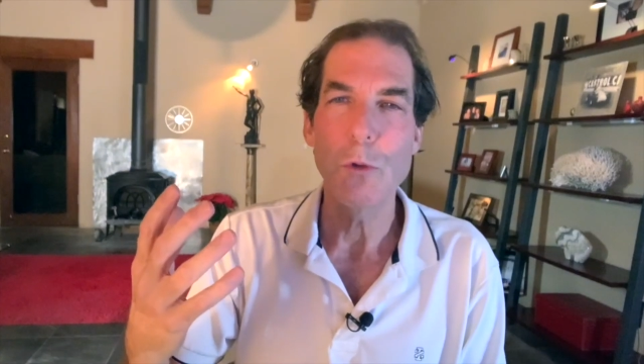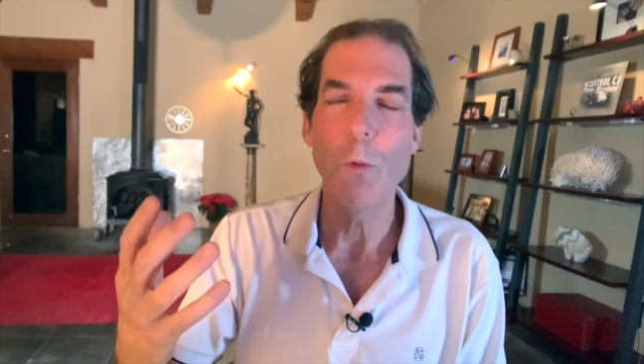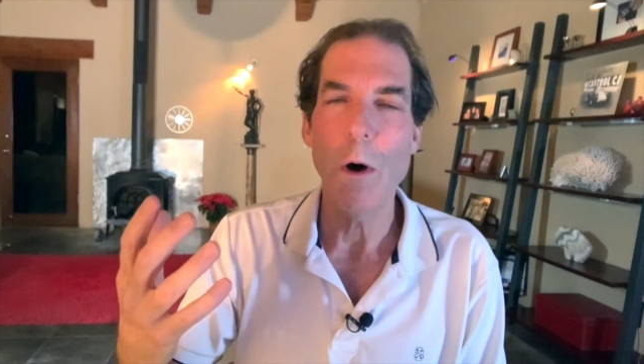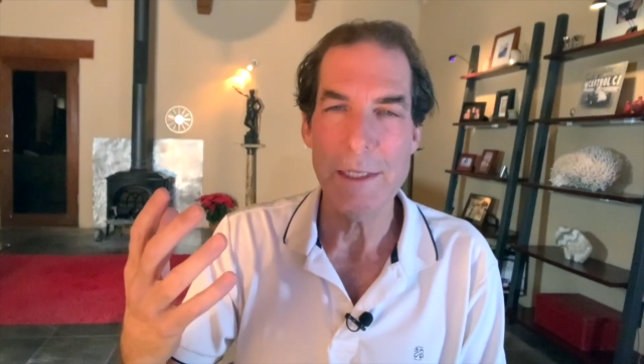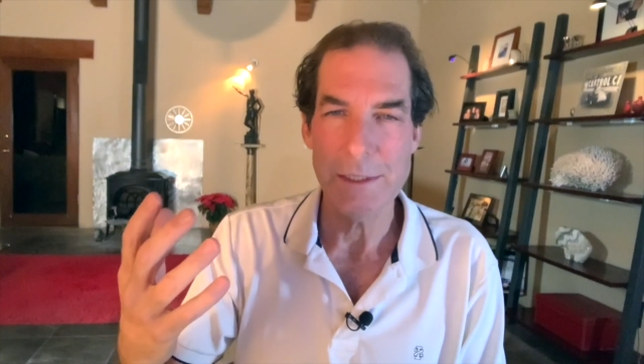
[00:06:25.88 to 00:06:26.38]

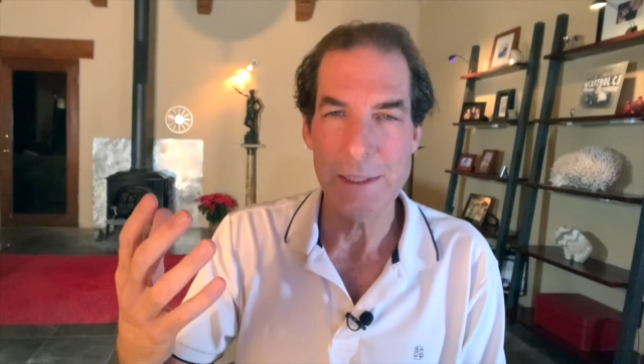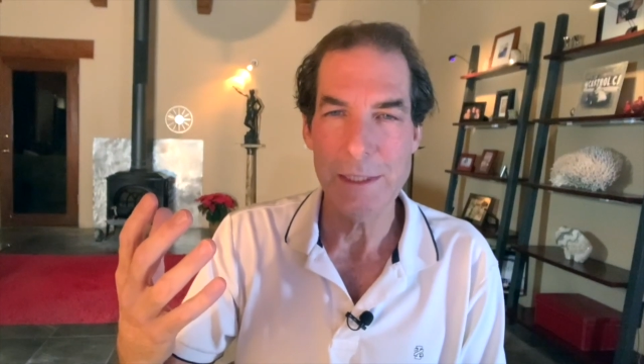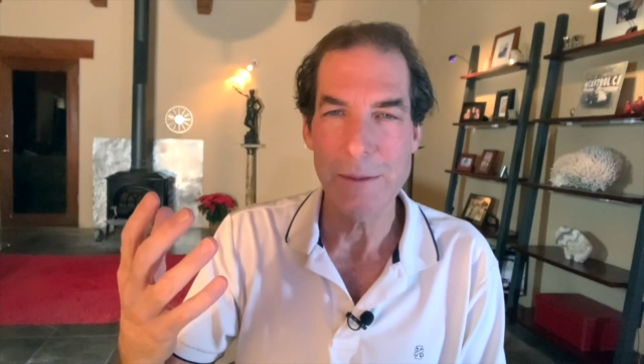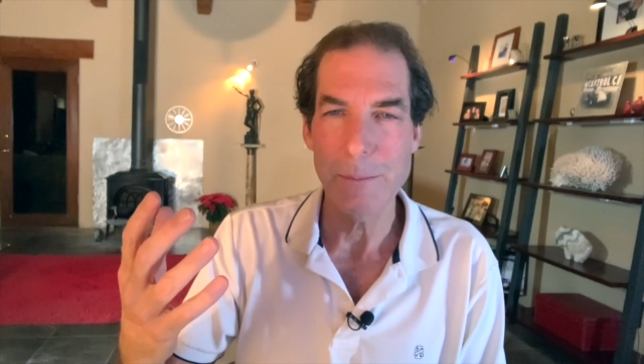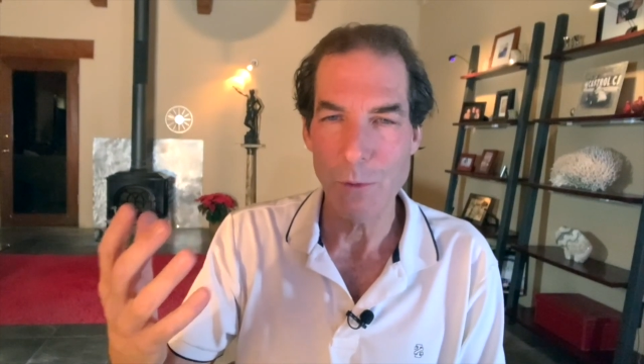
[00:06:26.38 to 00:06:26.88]
want to
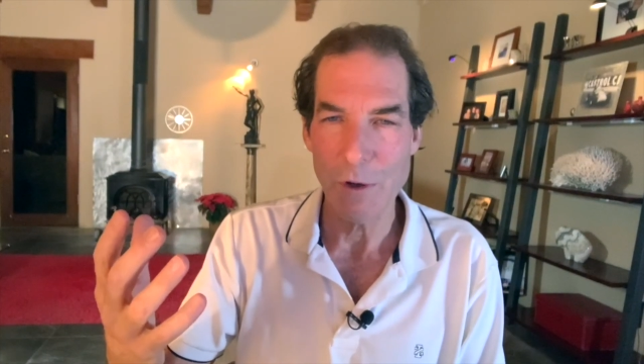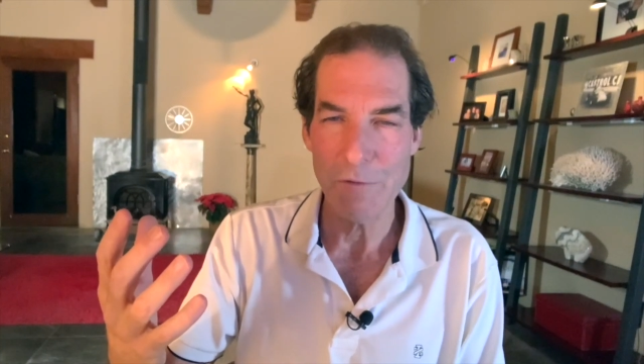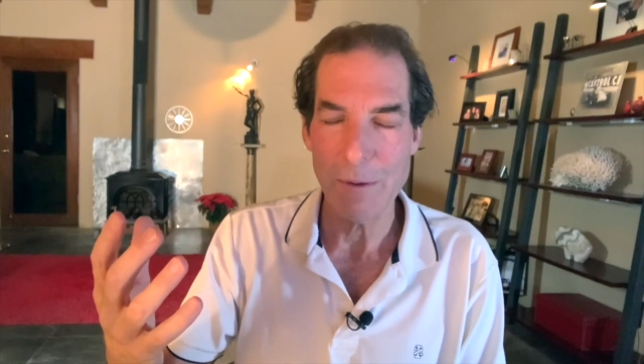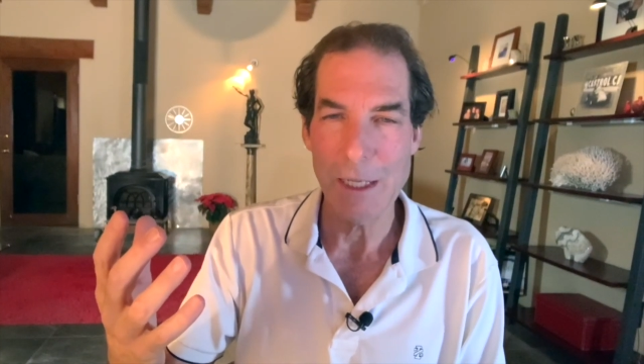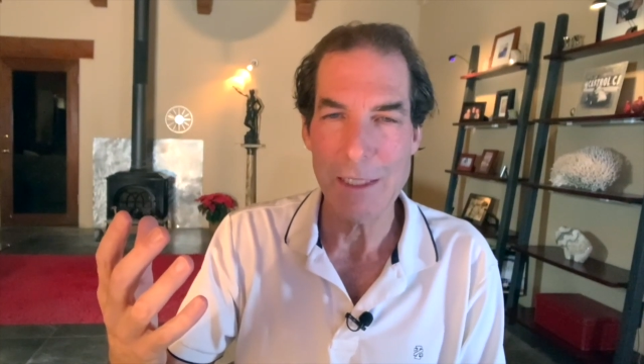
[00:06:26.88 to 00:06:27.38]
hear more
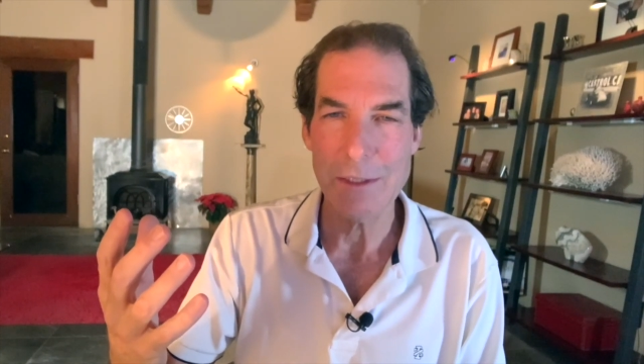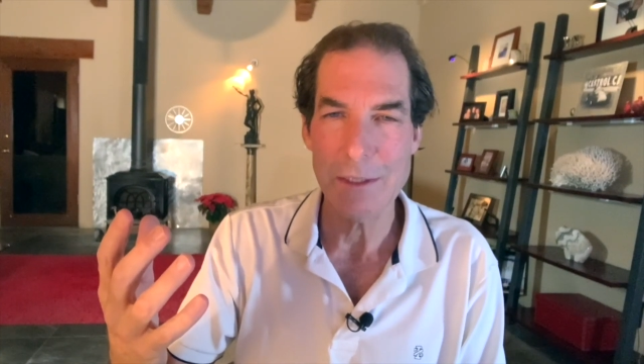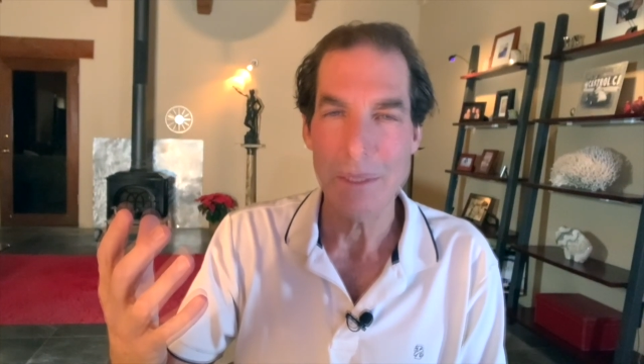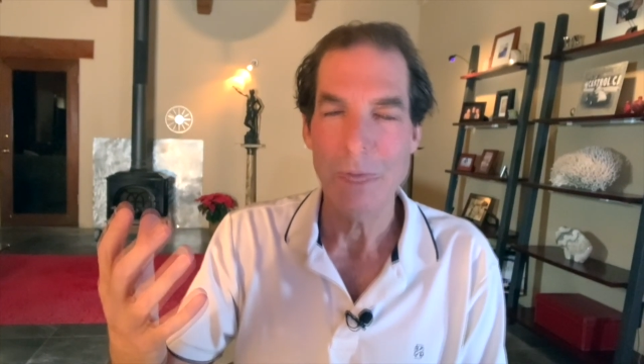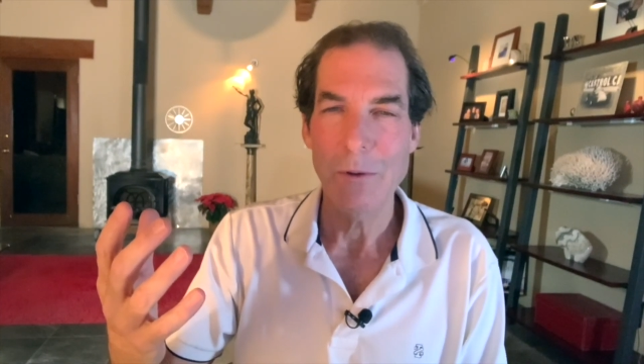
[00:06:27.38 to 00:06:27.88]
from
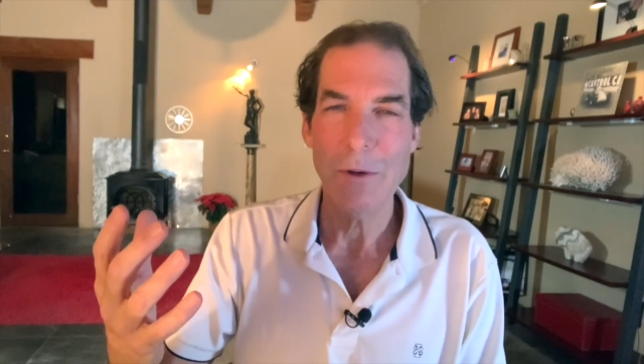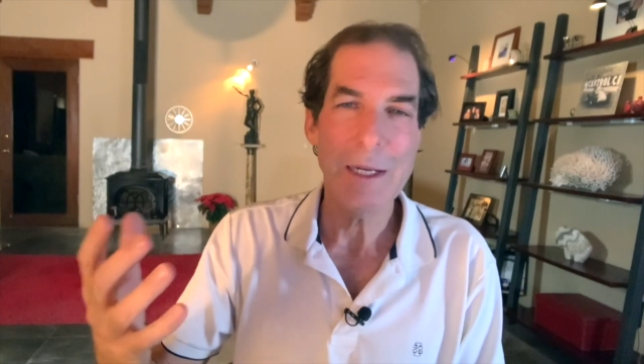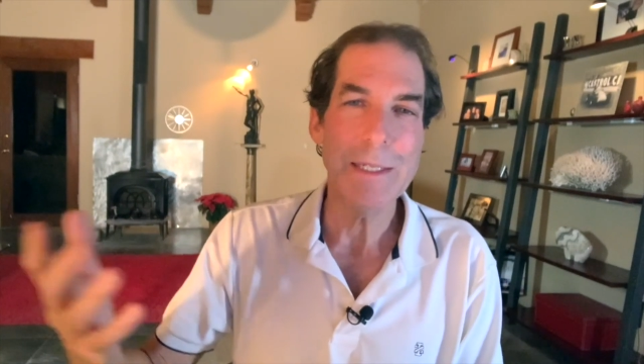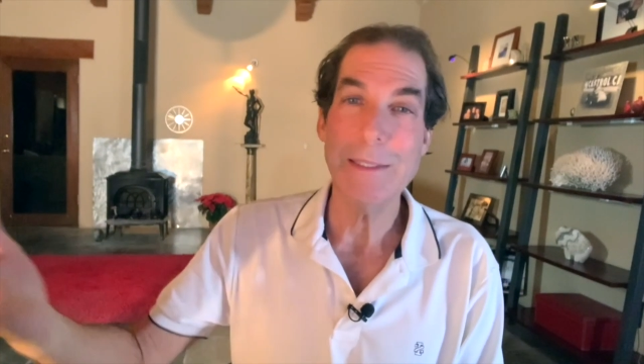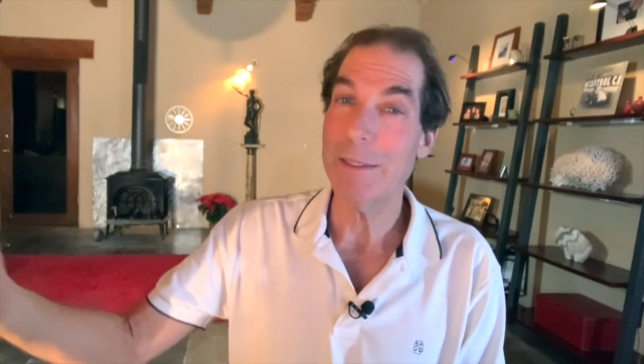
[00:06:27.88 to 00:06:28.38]
us.
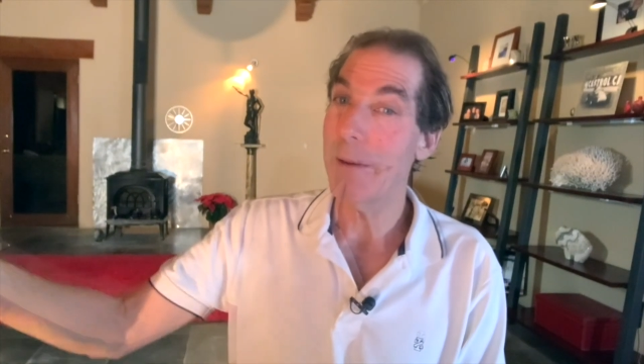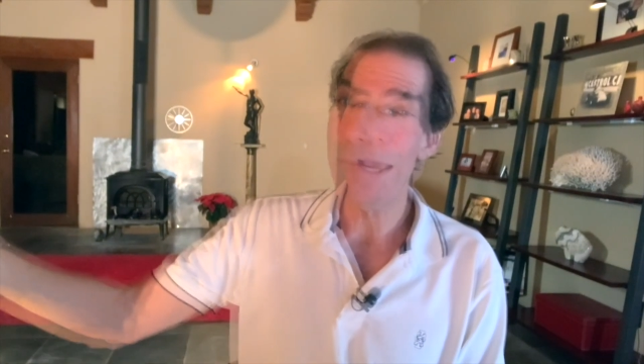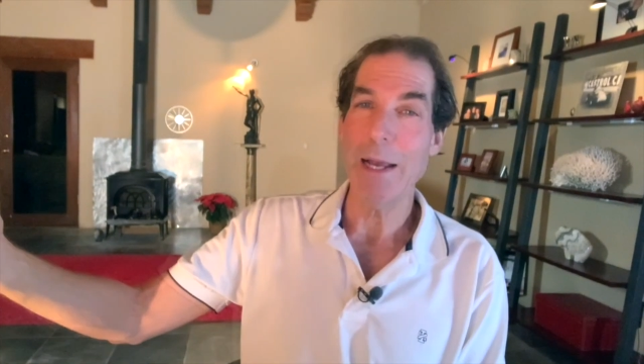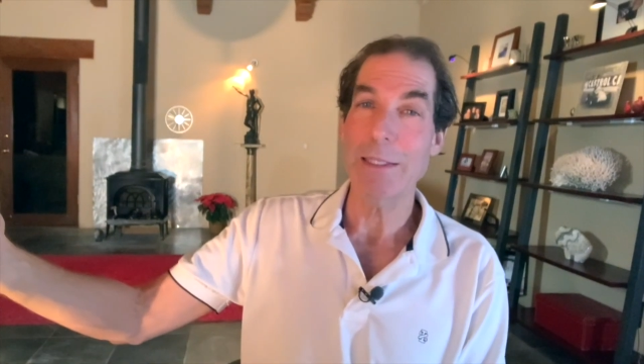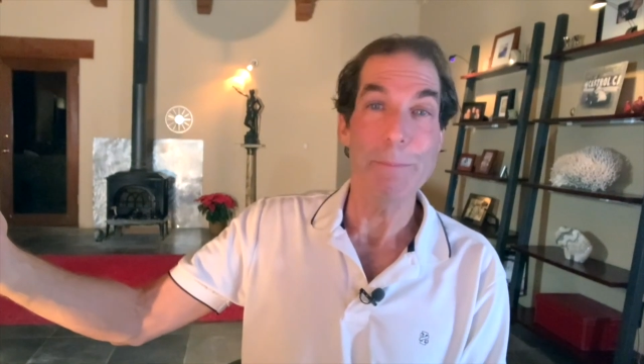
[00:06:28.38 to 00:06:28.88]
Whereas
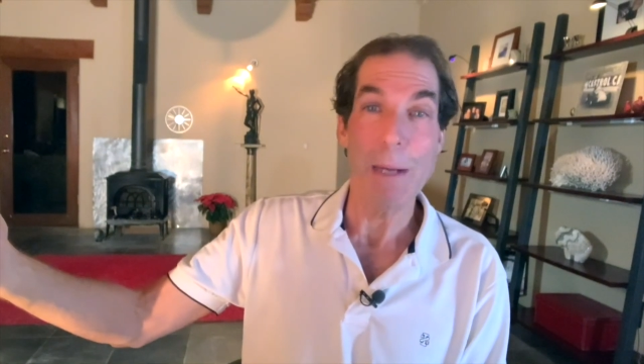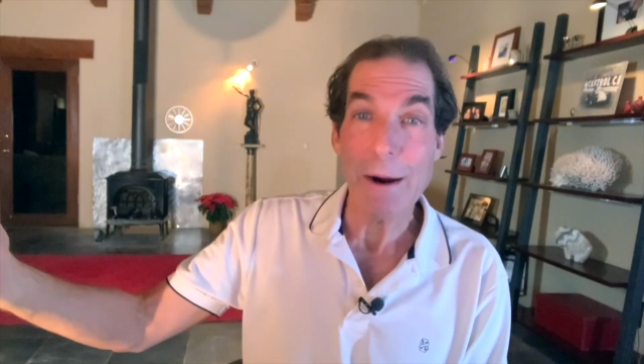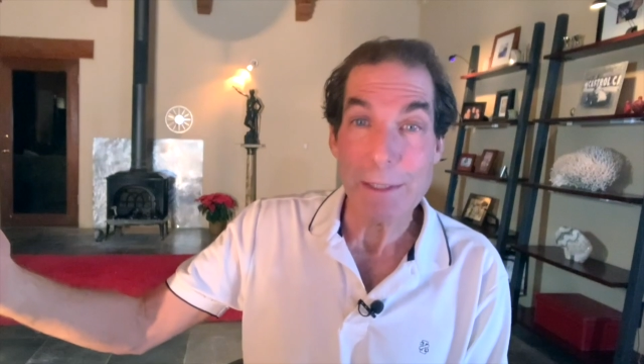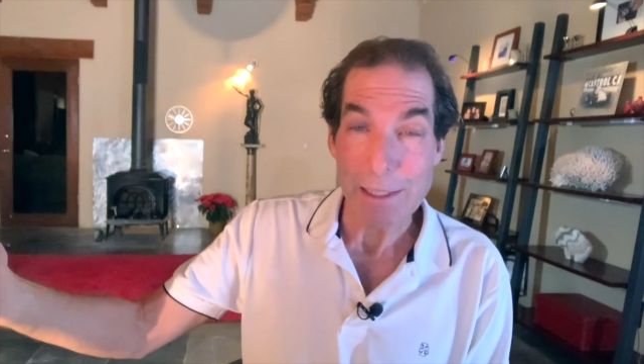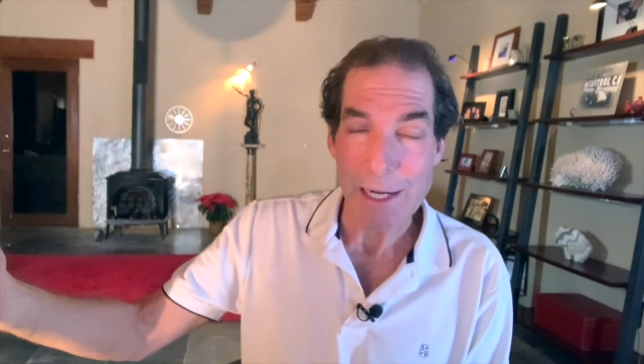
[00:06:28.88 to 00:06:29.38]
it's a
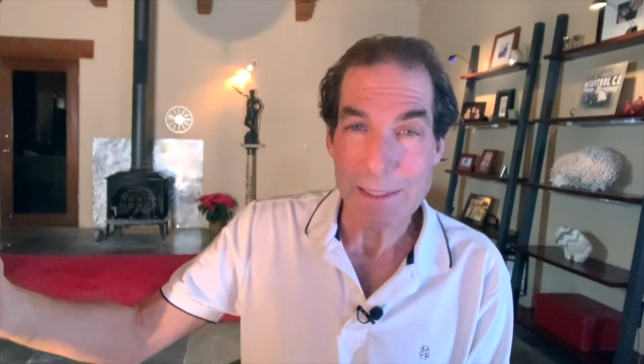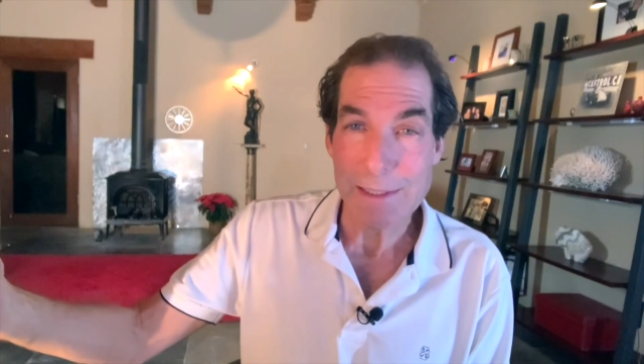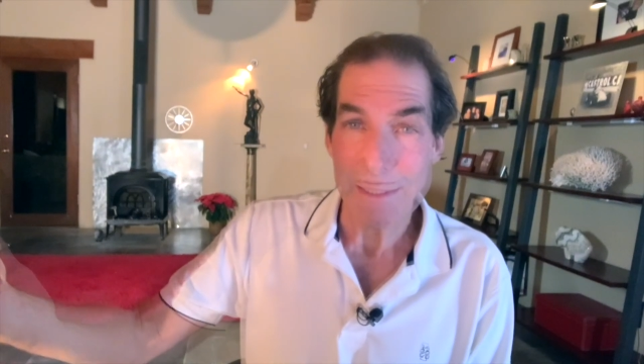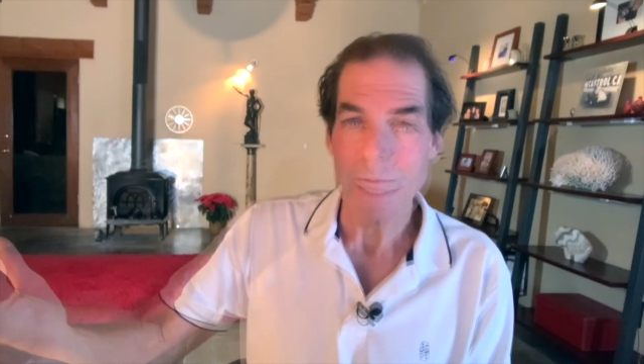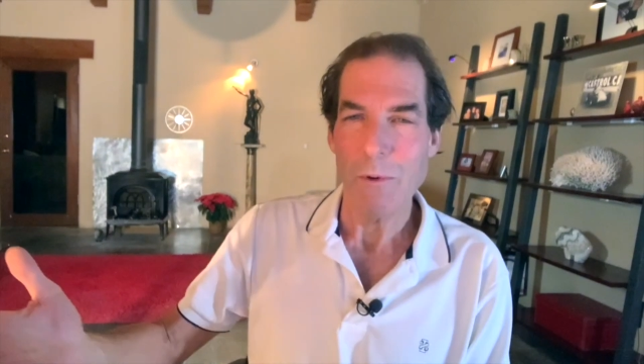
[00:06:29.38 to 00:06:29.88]

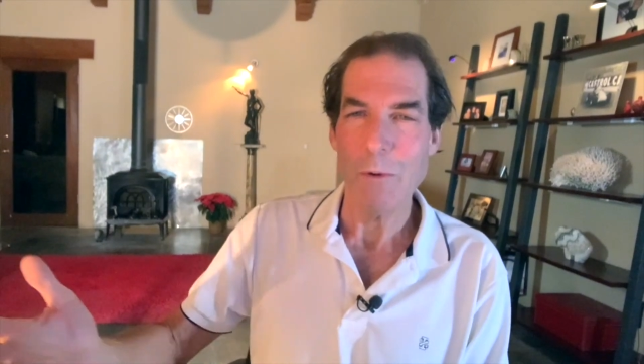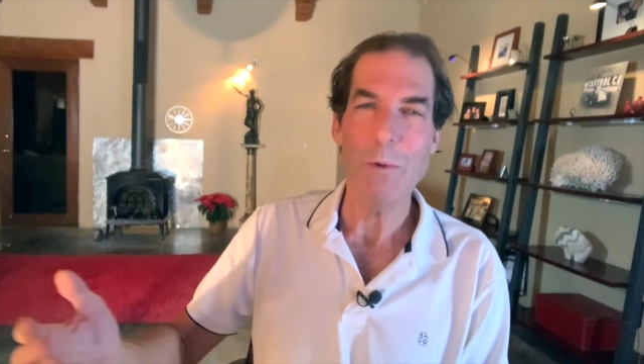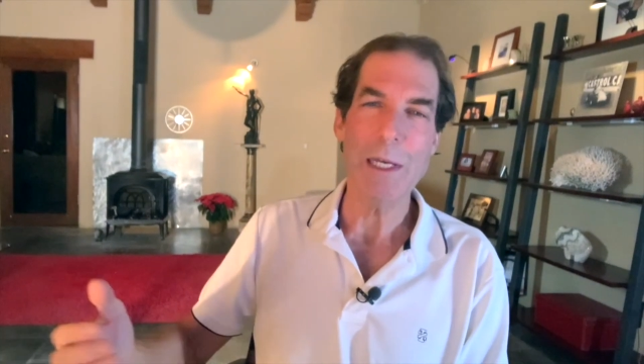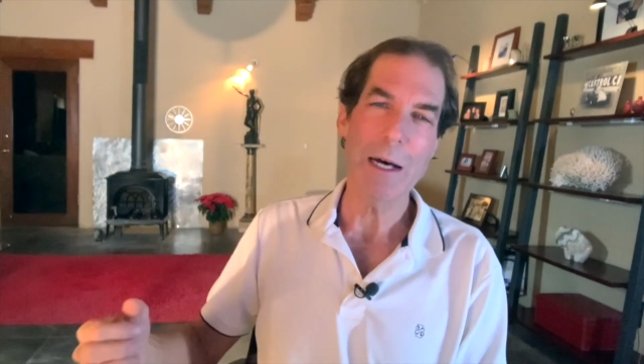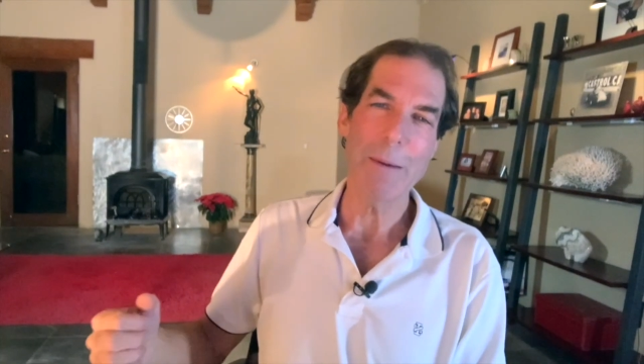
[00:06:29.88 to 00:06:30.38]
paradox. When
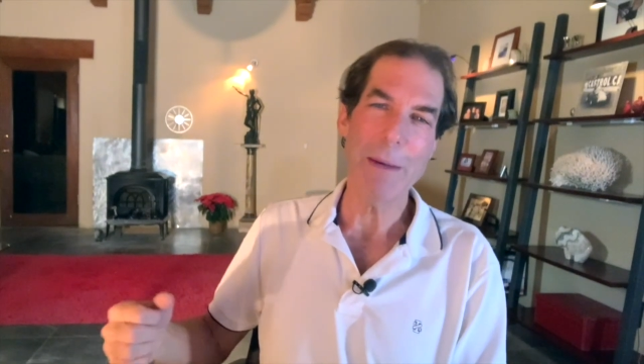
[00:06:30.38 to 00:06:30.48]
we come